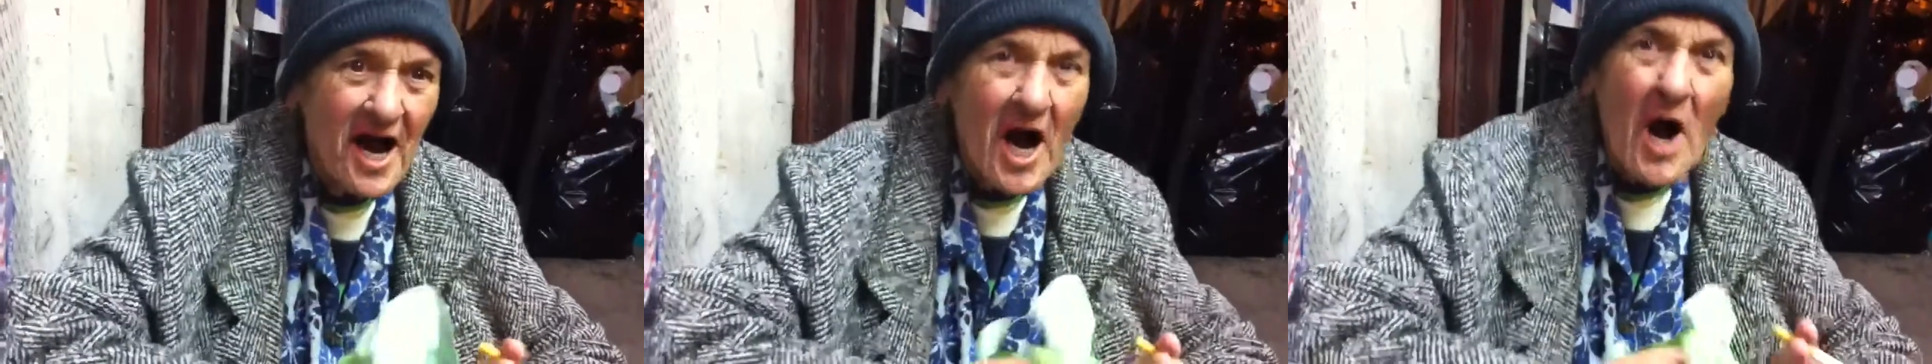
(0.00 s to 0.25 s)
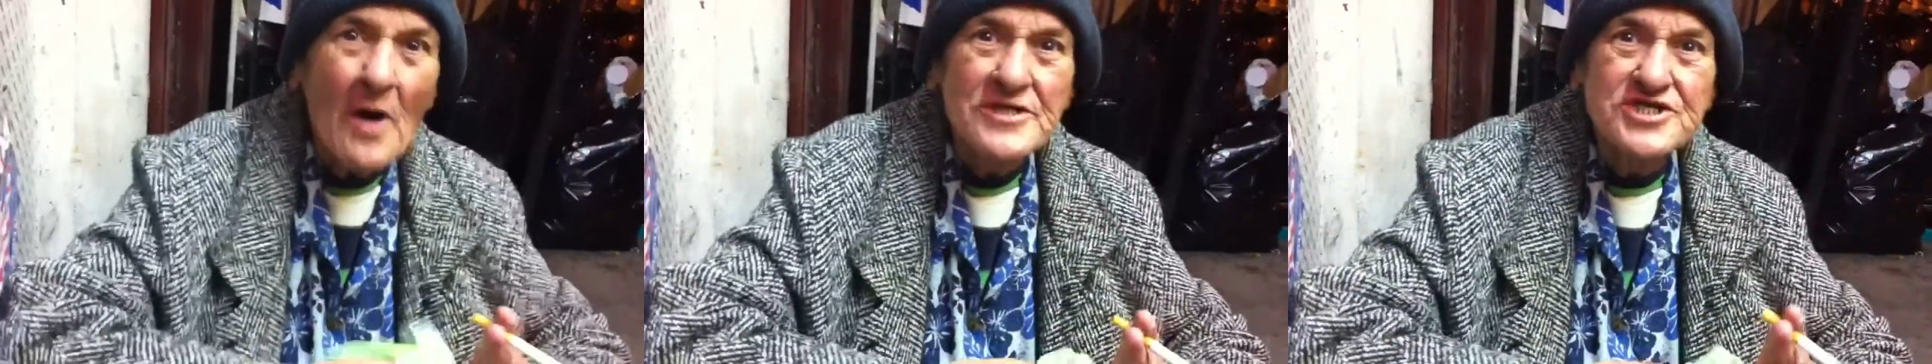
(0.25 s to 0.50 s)

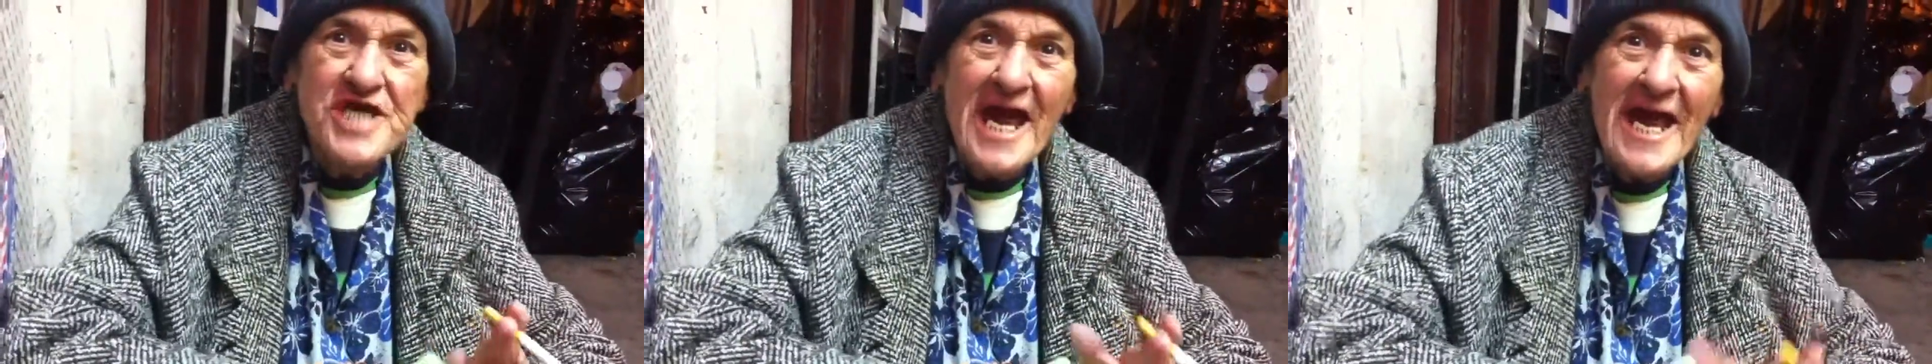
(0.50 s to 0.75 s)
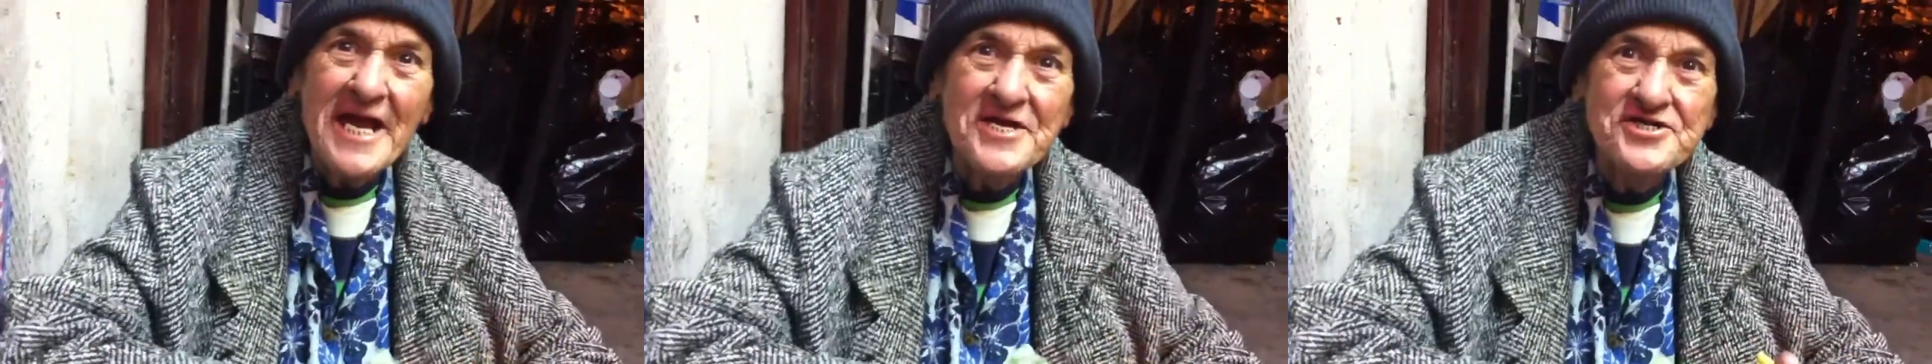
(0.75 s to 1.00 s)
Oh, it
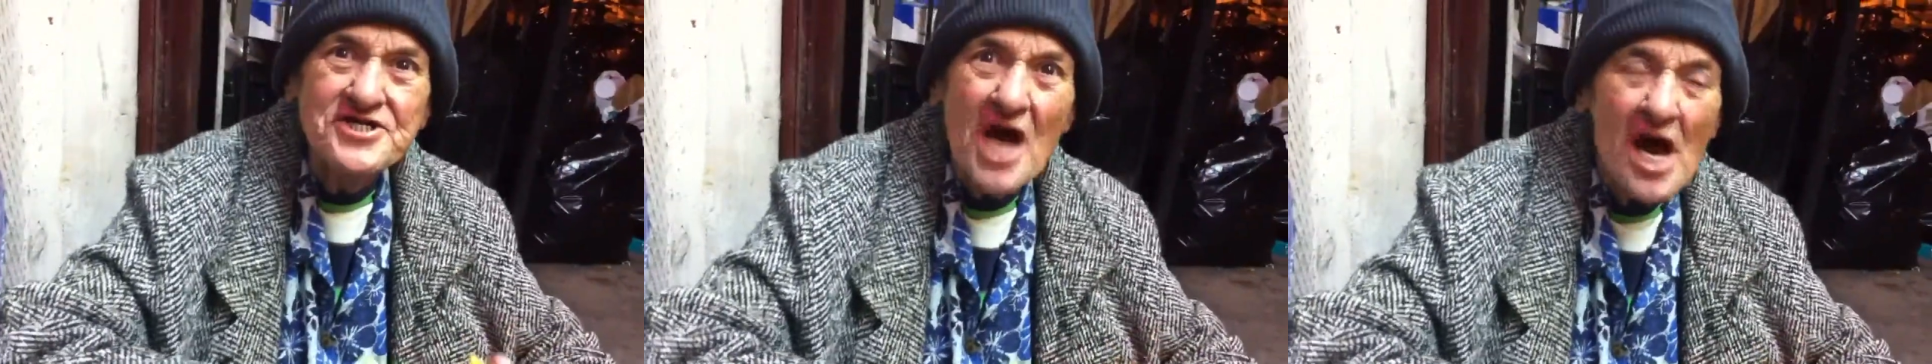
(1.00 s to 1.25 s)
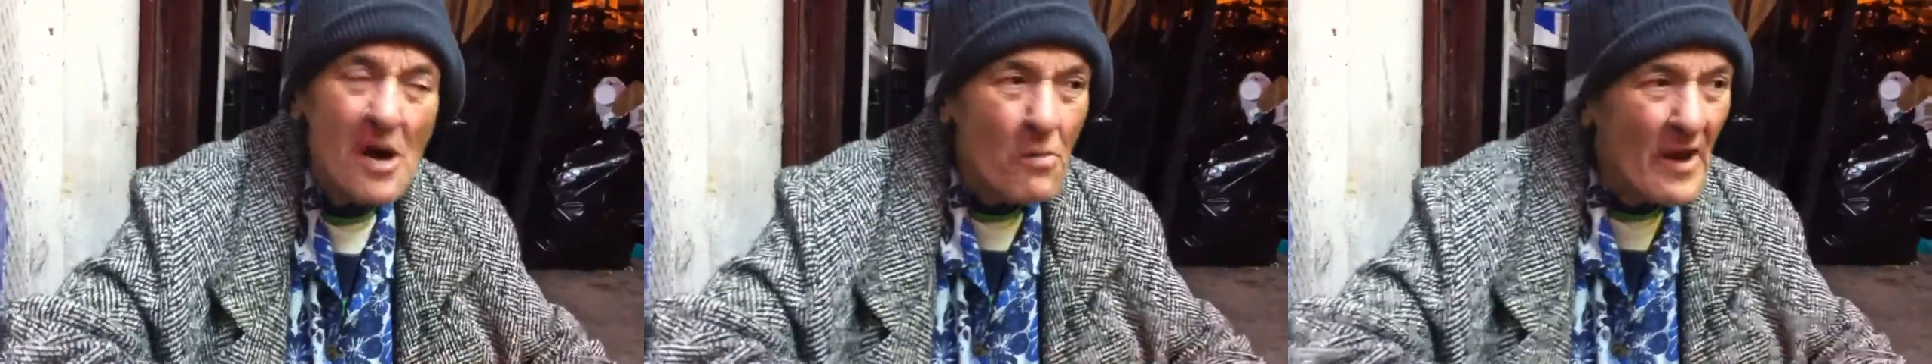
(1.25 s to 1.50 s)
changed
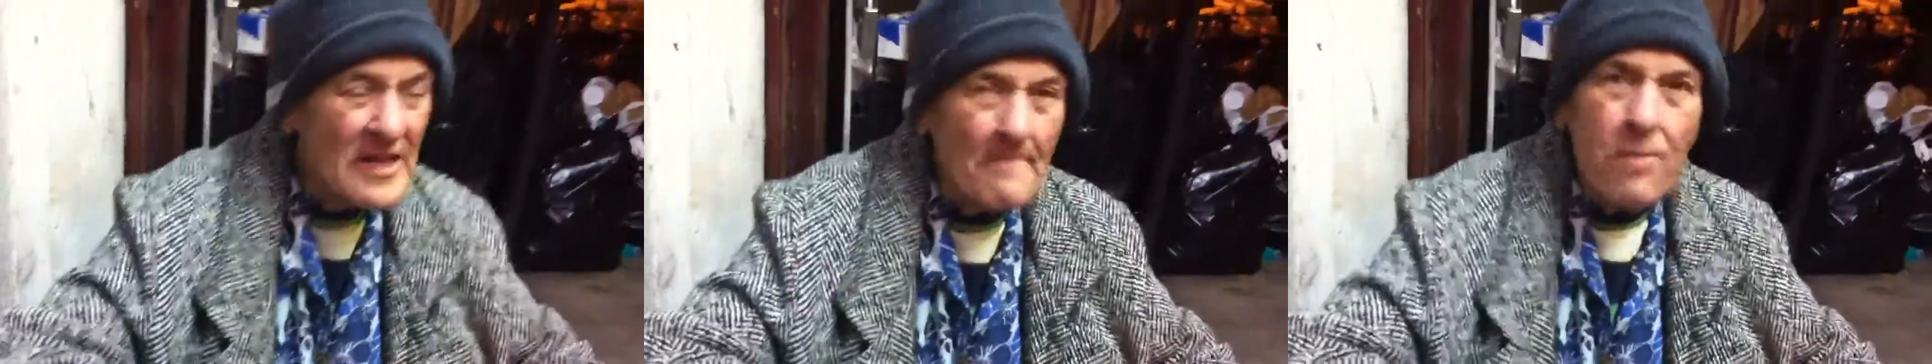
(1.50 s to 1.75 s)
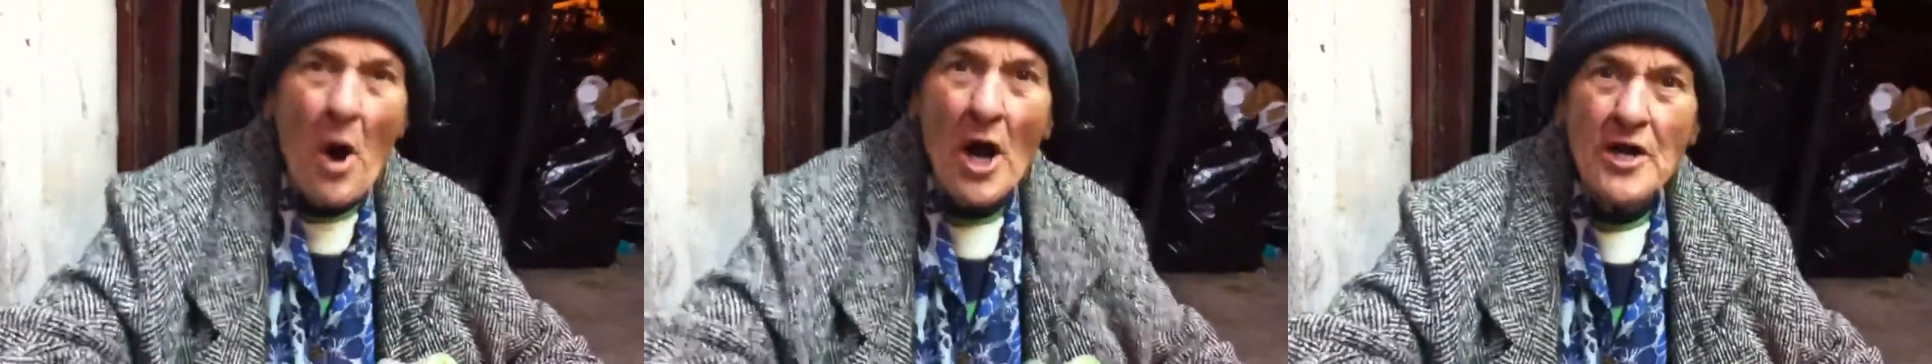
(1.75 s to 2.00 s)
when the
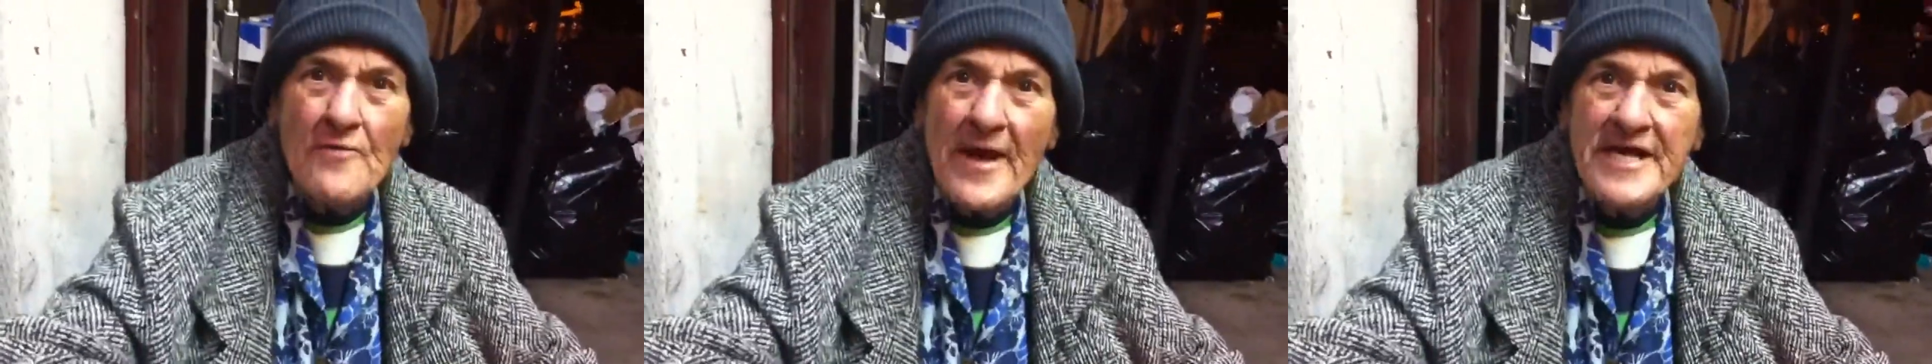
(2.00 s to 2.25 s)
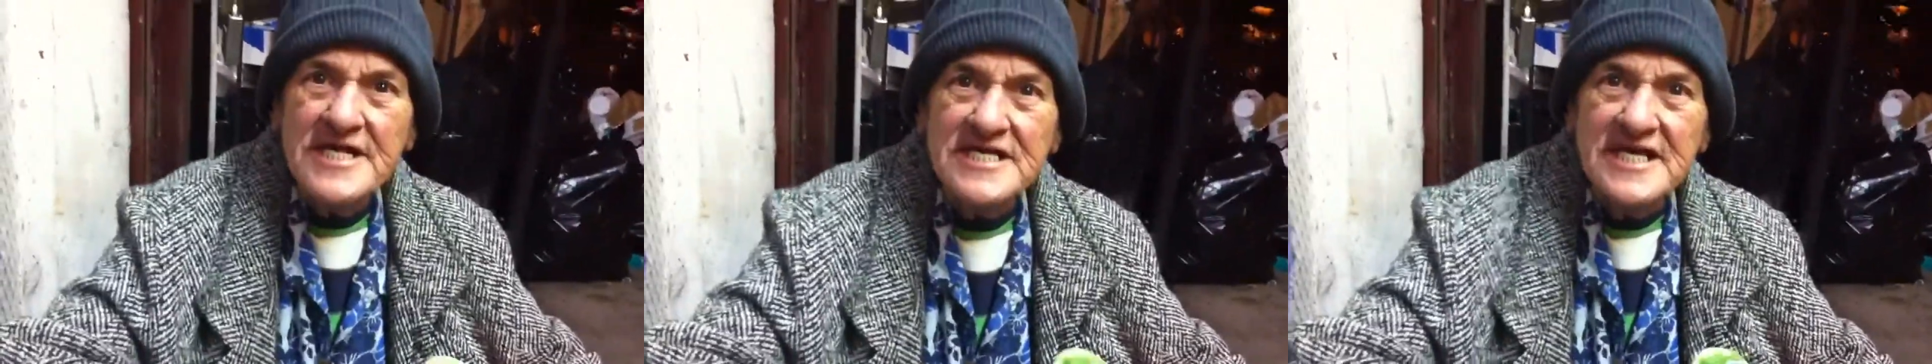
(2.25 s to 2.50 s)
Puerto
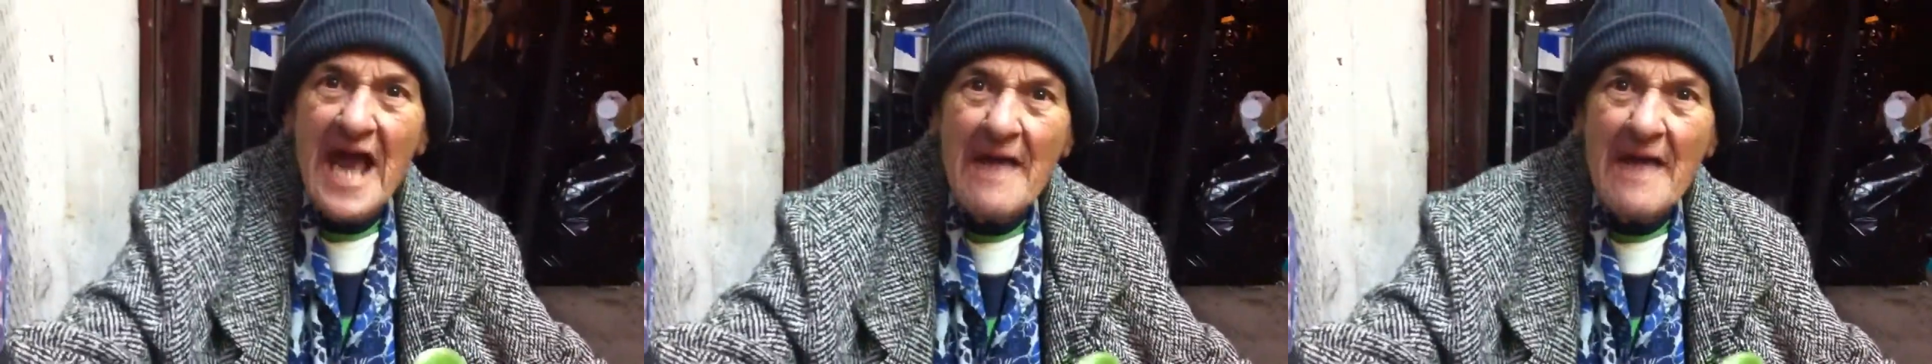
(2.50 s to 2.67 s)
Ricans